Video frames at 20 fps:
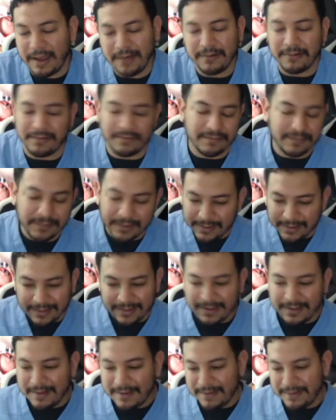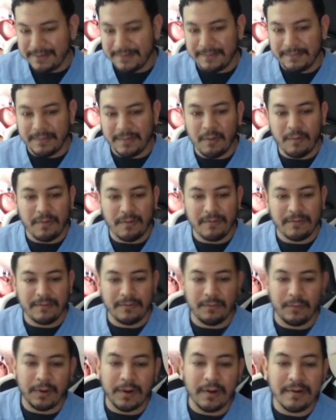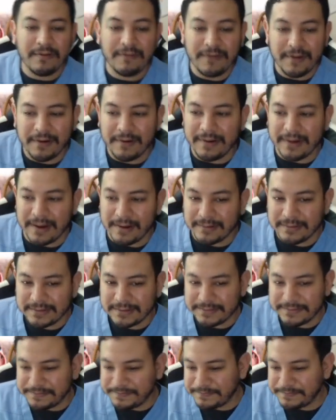I don't know. But we're going to figure it out.